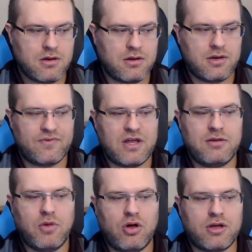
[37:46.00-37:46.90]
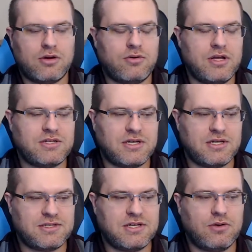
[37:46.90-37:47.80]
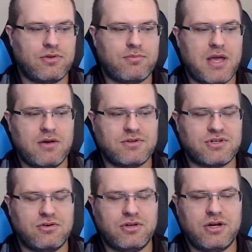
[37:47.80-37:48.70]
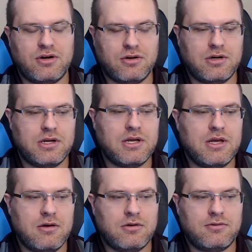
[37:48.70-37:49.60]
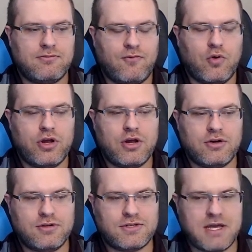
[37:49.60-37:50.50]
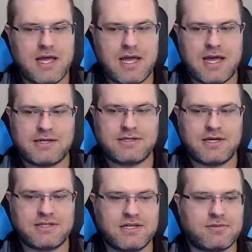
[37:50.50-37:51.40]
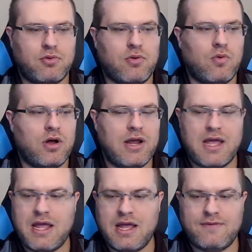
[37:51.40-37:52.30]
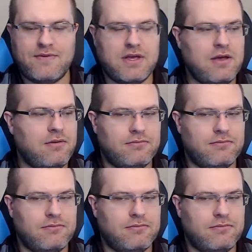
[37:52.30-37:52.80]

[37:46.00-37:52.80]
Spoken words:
Evgeny Malkin agreed to his deal with the Penguins earlier, 4 years at 6.1 AAV.